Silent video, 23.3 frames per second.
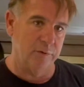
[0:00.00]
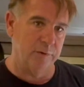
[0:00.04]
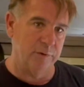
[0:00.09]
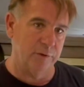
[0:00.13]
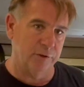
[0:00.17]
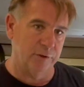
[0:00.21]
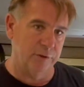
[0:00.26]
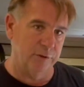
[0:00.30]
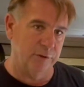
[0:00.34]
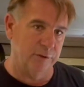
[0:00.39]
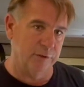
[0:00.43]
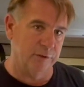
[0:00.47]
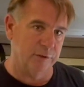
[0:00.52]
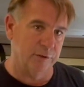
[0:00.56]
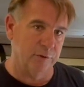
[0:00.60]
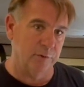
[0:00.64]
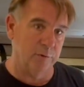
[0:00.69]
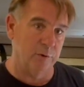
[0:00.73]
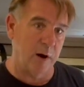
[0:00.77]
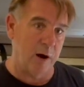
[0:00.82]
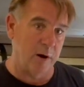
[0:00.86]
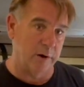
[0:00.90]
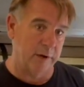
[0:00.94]
insurance
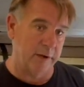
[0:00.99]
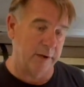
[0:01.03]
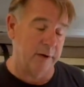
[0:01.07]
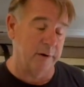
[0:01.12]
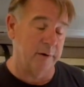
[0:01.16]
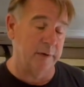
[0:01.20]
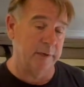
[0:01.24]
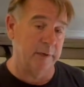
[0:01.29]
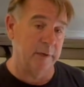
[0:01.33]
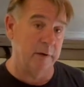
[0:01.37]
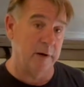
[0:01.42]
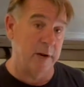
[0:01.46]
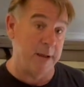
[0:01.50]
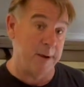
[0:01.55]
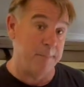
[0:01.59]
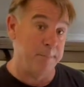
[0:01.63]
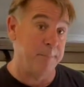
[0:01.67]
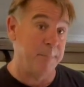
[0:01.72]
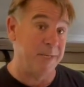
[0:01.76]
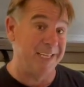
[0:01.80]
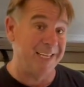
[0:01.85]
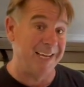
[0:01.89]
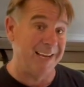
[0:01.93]
through our carrier,
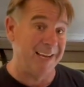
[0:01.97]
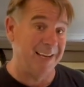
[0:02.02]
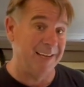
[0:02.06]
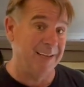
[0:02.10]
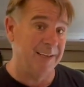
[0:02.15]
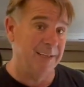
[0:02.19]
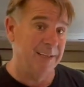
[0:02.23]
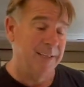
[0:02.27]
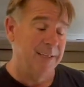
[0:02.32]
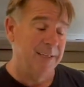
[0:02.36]
MBA,